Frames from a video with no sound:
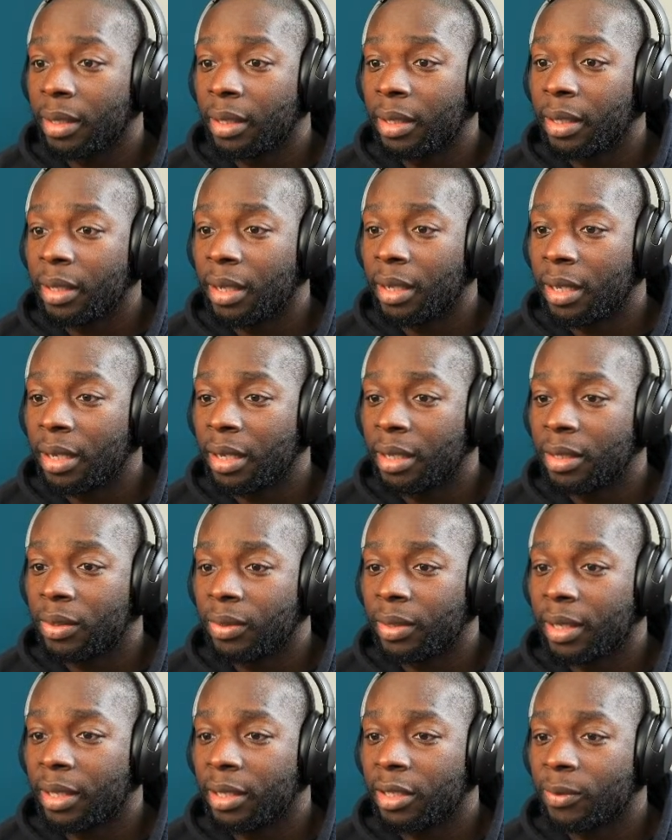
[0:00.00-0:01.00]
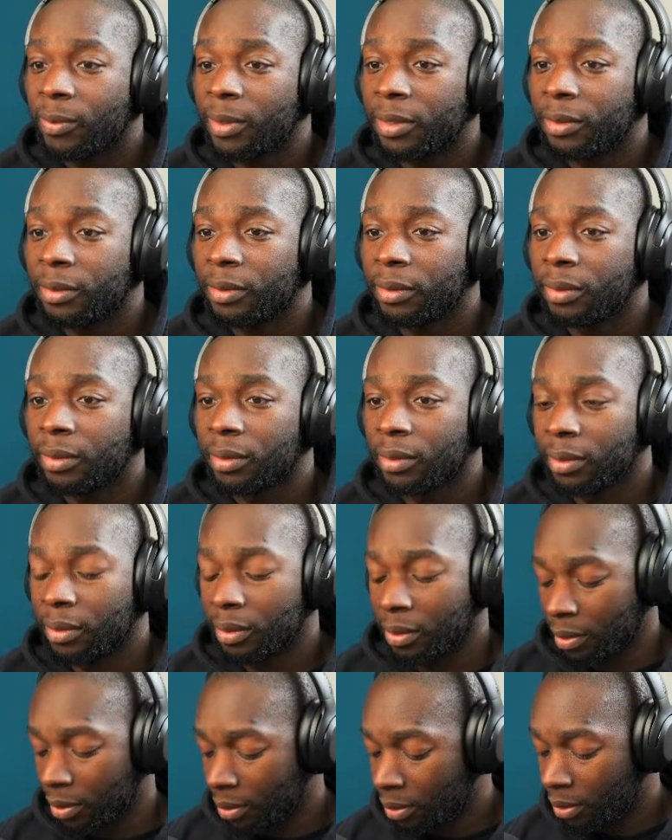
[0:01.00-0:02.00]
and do that as well.
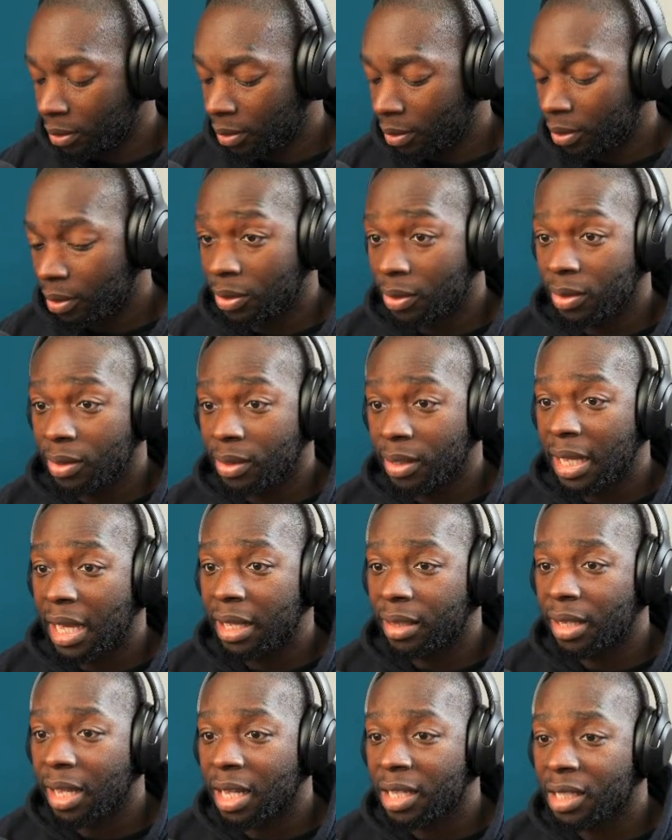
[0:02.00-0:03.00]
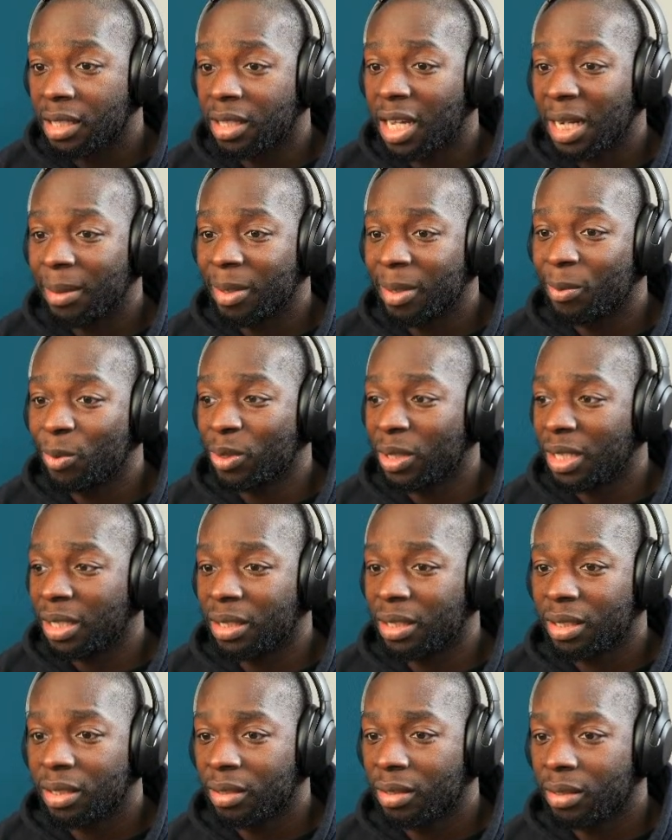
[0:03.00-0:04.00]
So then that's a tiny bit more
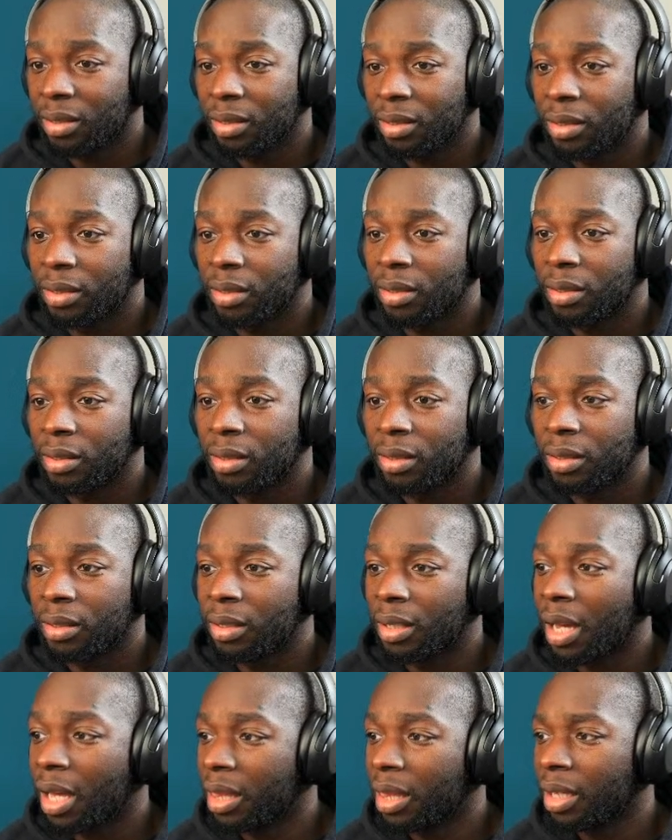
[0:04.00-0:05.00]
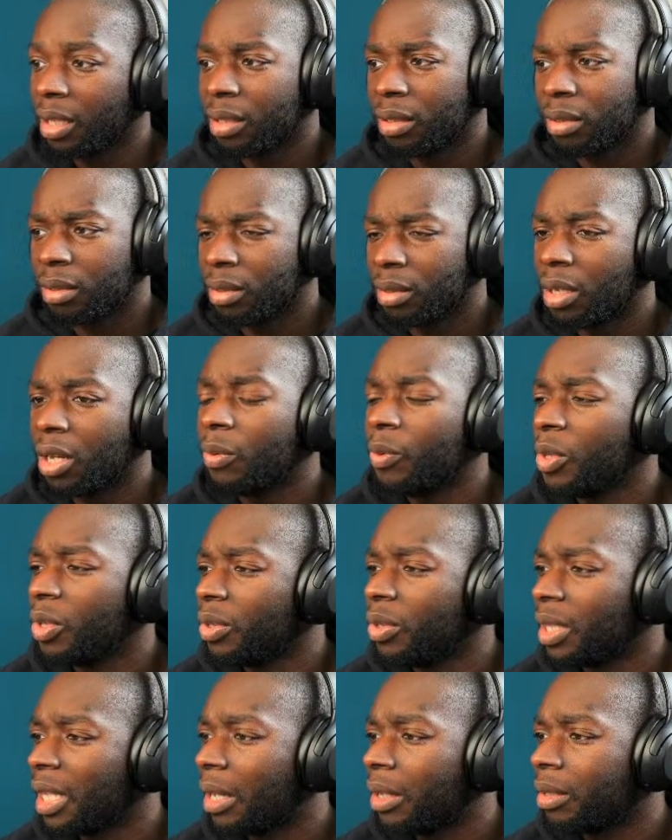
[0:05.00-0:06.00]
cleaner, I think. Oh no, we don't
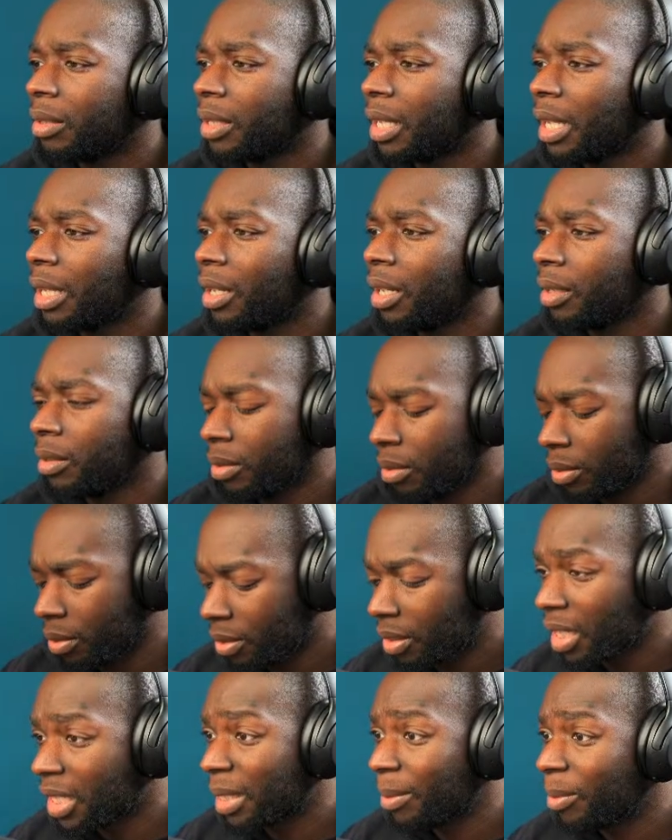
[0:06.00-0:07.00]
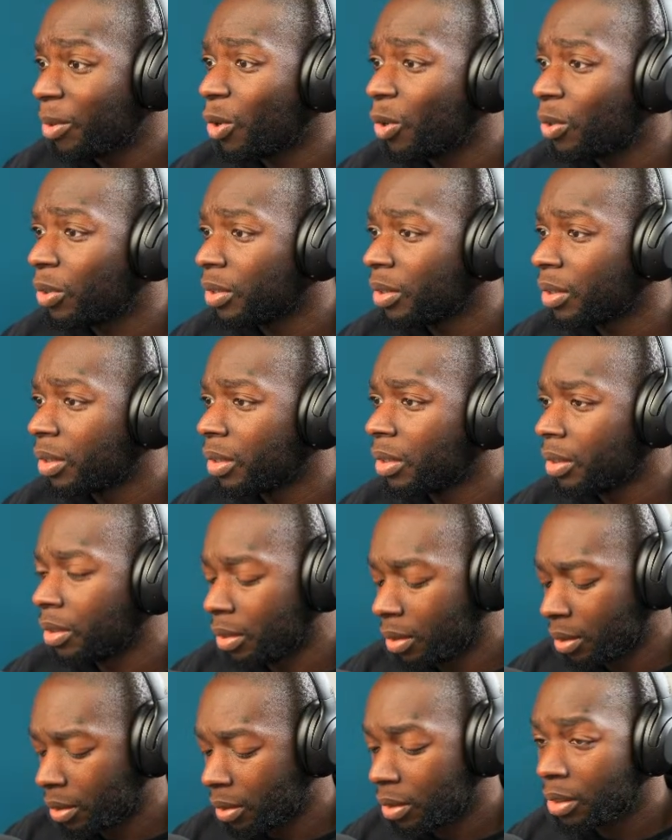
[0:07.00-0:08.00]
need that line, that semicolon.
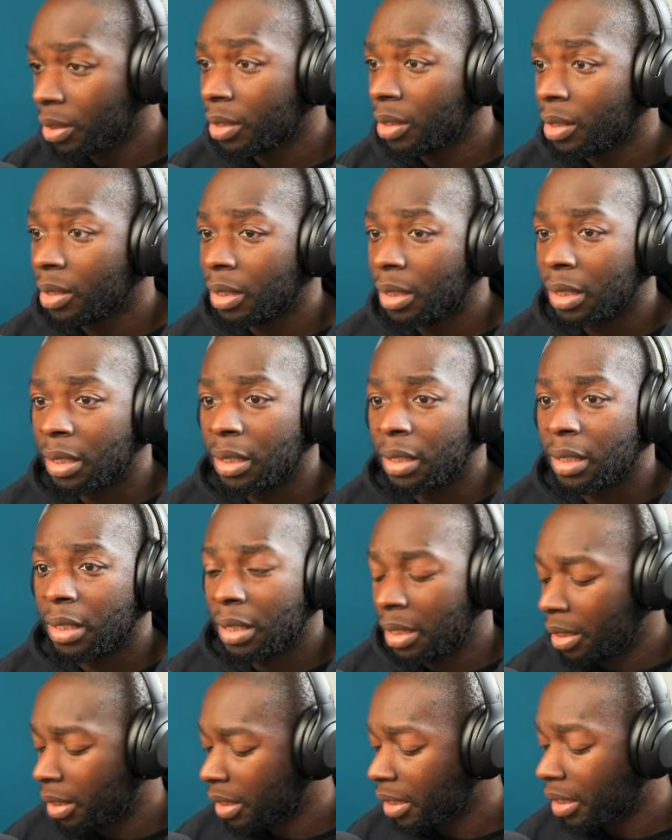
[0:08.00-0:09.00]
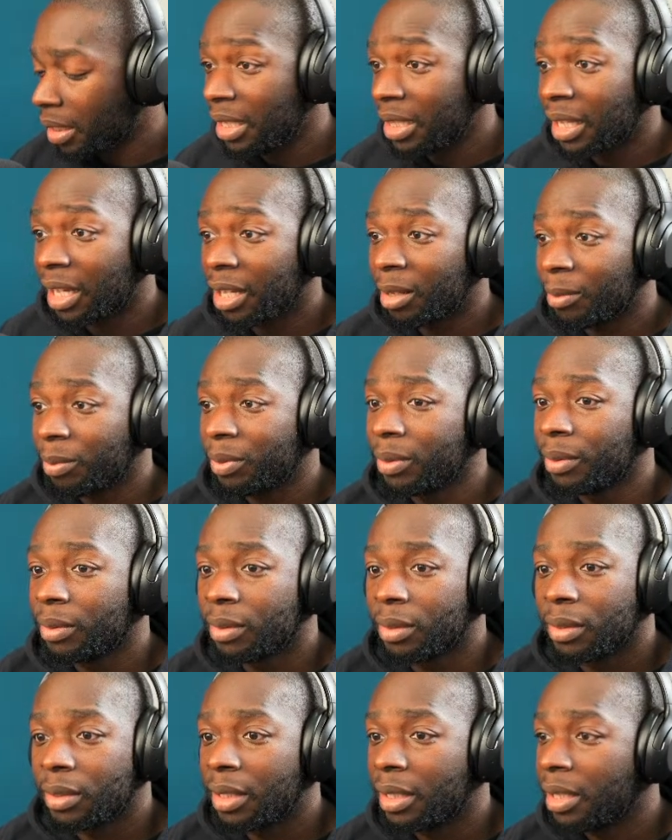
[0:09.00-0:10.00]
And I can clean that up,
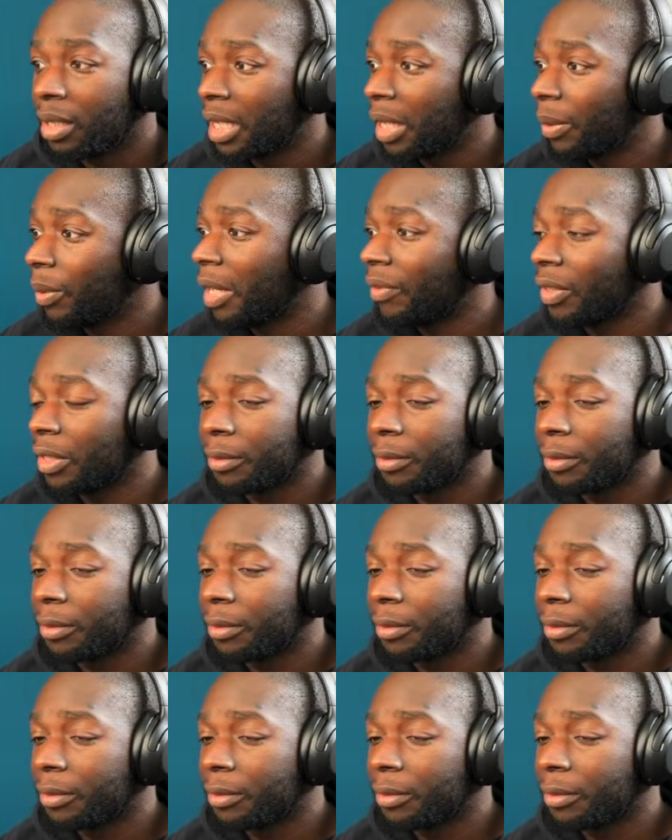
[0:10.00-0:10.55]
and there we have it.